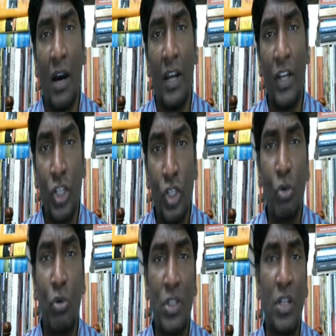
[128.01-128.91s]

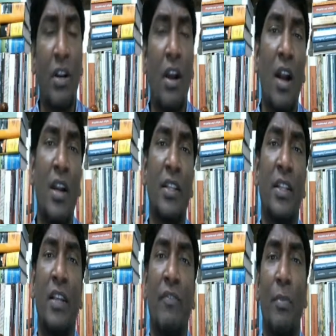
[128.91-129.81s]
issues regarding the
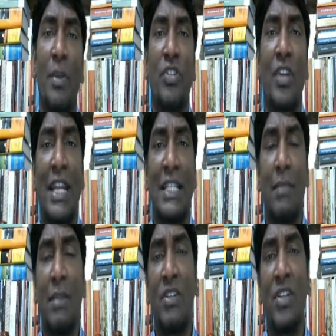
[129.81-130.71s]
information
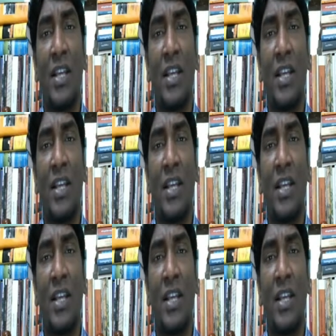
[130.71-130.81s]
asymmetry